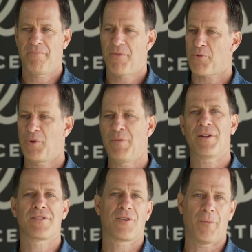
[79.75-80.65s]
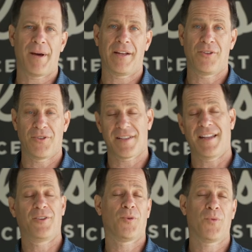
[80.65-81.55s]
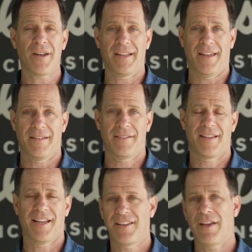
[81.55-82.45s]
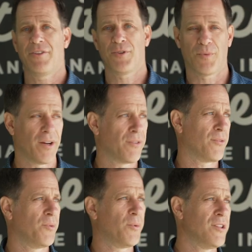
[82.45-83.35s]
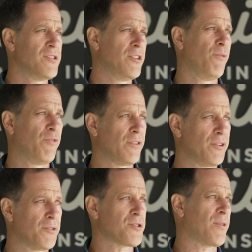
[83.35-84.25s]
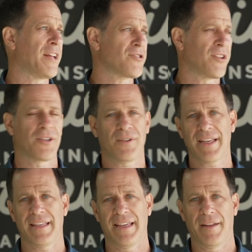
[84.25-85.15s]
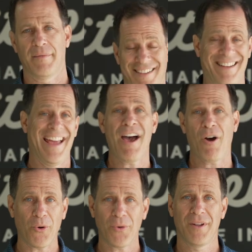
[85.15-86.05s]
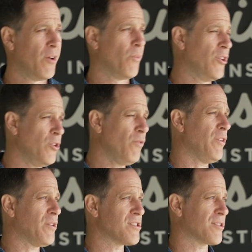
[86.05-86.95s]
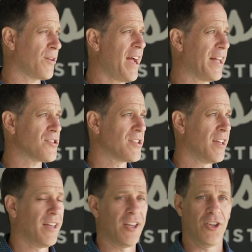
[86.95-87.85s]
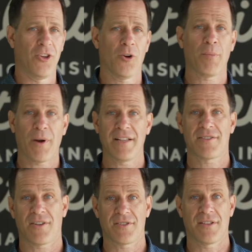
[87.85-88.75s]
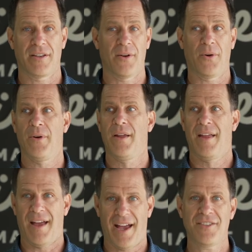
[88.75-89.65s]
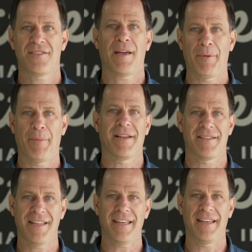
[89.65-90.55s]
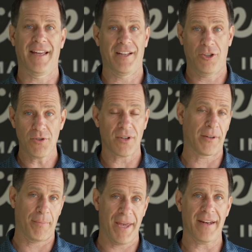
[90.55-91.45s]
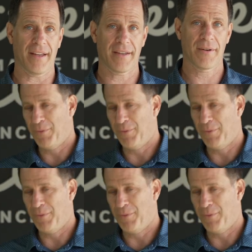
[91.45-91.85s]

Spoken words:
3 months go by and you decide to go run again. Okay, now you're running through the woods and you feel a little scratch on your leg again. Now, when you feel a scratch, your brain starts to go, I just got bit by a snake again, and you start to panic.